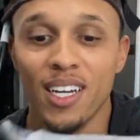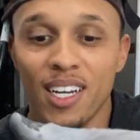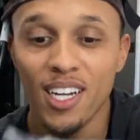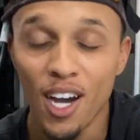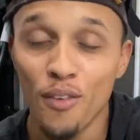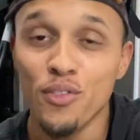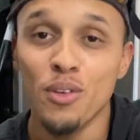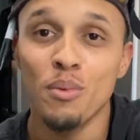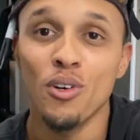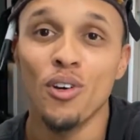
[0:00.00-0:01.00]

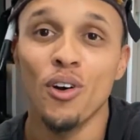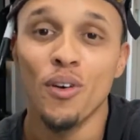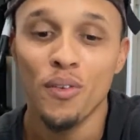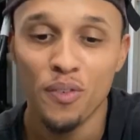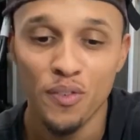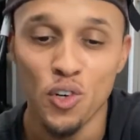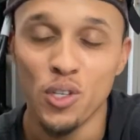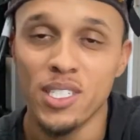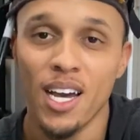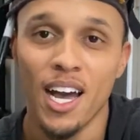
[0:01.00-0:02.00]
comfortable,
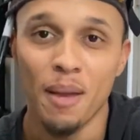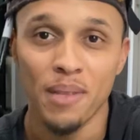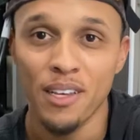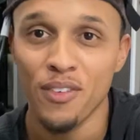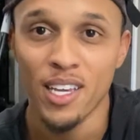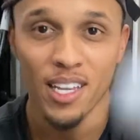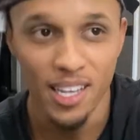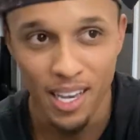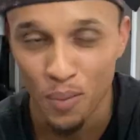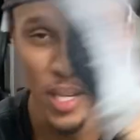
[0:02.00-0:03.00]
full-time living,
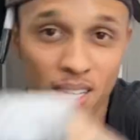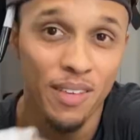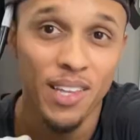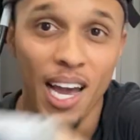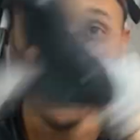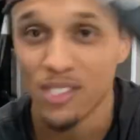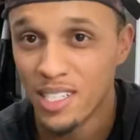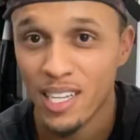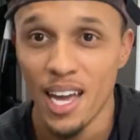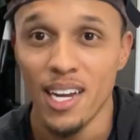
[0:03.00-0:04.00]
and we can leave the house and
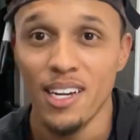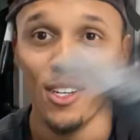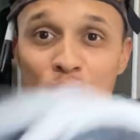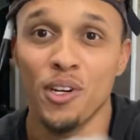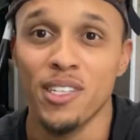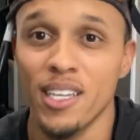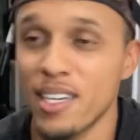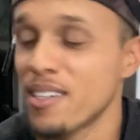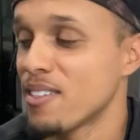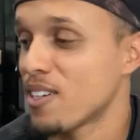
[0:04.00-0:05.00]
get out of here and do our thing,
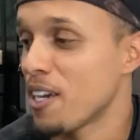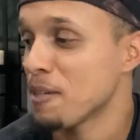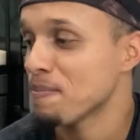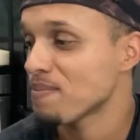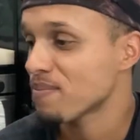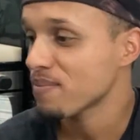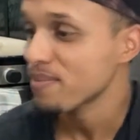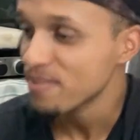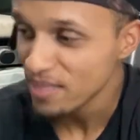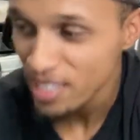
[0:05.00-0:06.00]
okay?
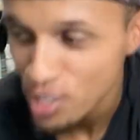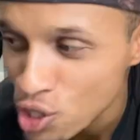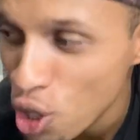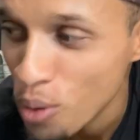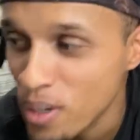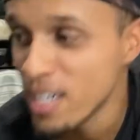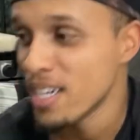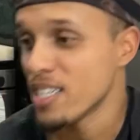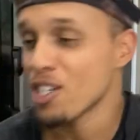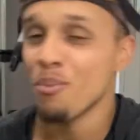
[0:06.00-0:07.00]
So
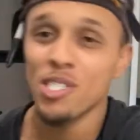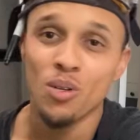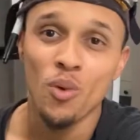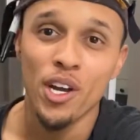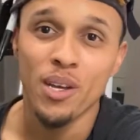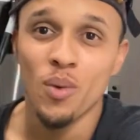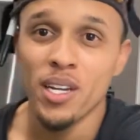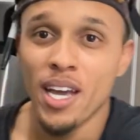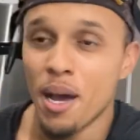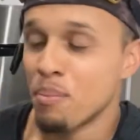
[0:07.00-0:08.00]
it's gonna be some work and
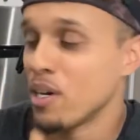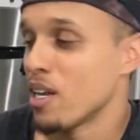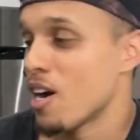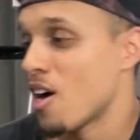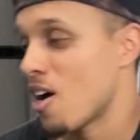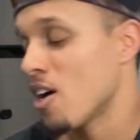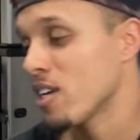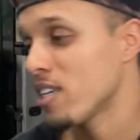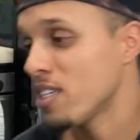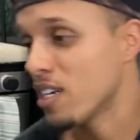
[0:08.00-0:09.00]
whatnot, but I'll
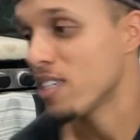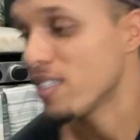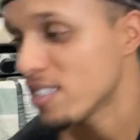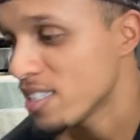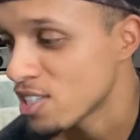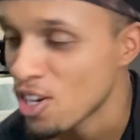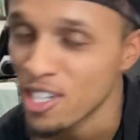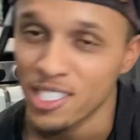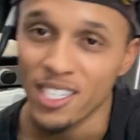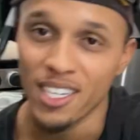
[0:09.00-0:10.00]
get it done. As long
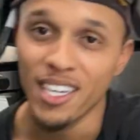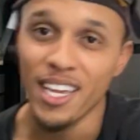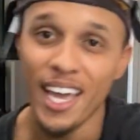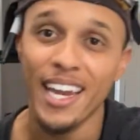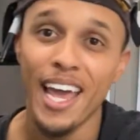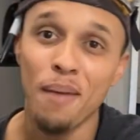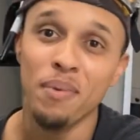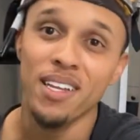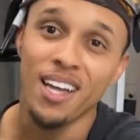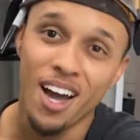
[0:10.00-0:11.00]
as it can
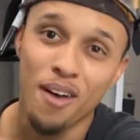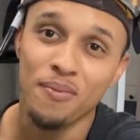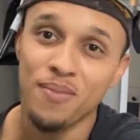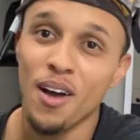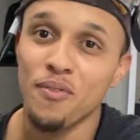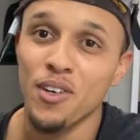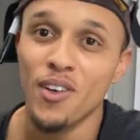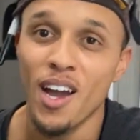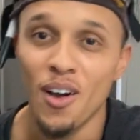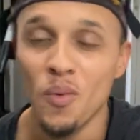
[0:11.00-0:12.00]
happen, I'll figure
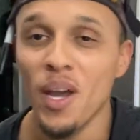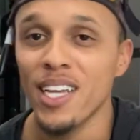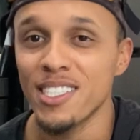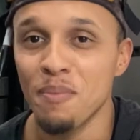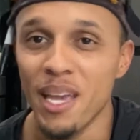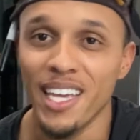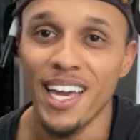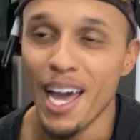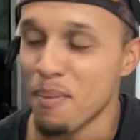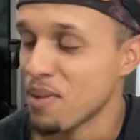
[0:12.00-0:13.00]
out a way to make it
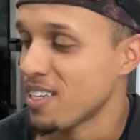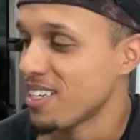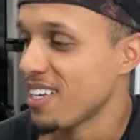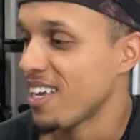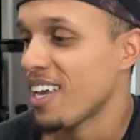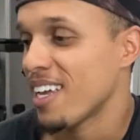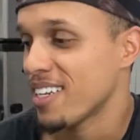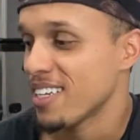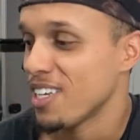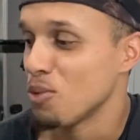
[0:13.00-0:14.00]
happen, and
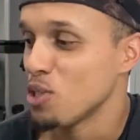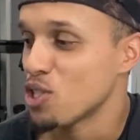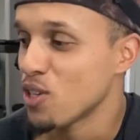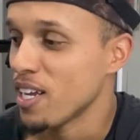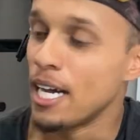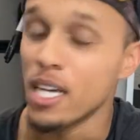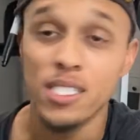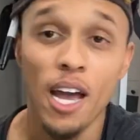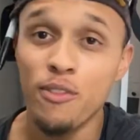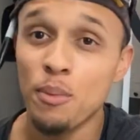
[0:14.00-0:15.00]
it'll be straight.
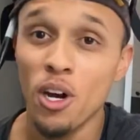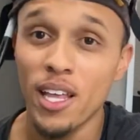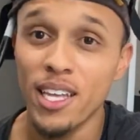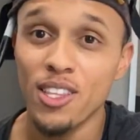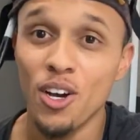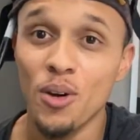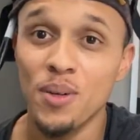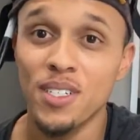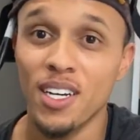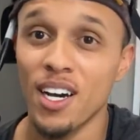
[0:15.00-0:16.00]
Aside from all that though,
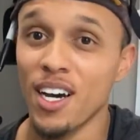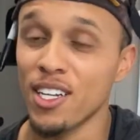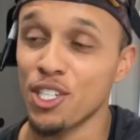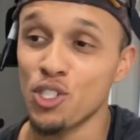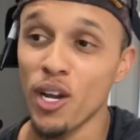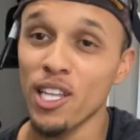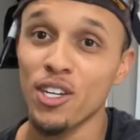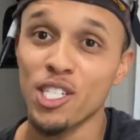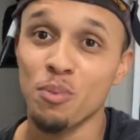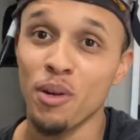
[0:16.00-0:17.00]
the trailer
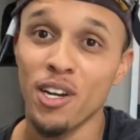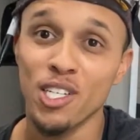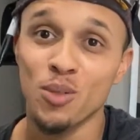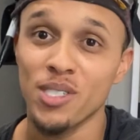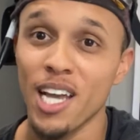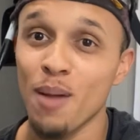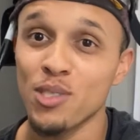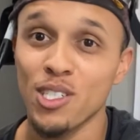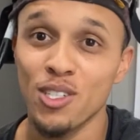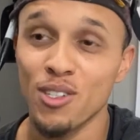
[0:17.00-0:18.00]
experience was
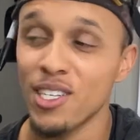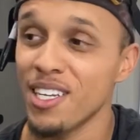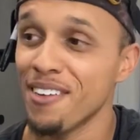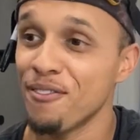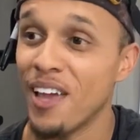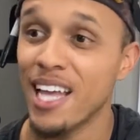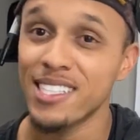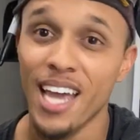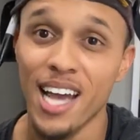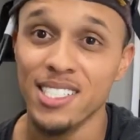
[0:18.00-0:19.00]
absolutely
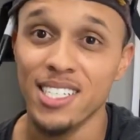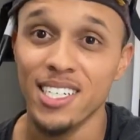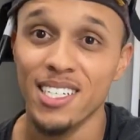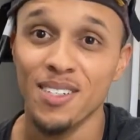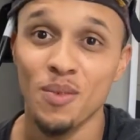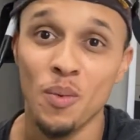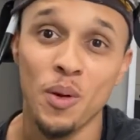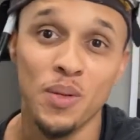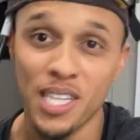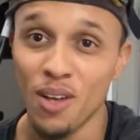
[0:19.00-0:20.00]
fantastic when we
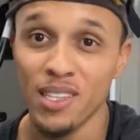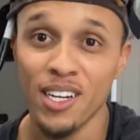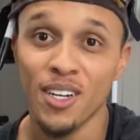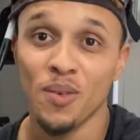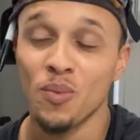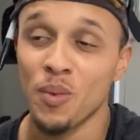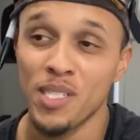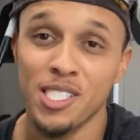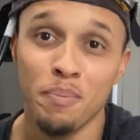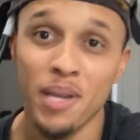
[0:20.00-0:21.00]
was out there with
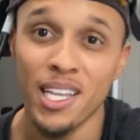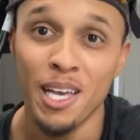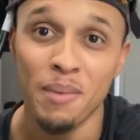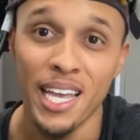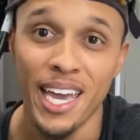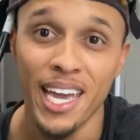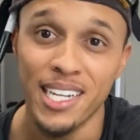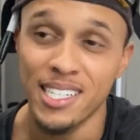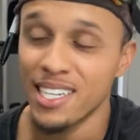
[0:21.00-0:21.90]
some BLM land.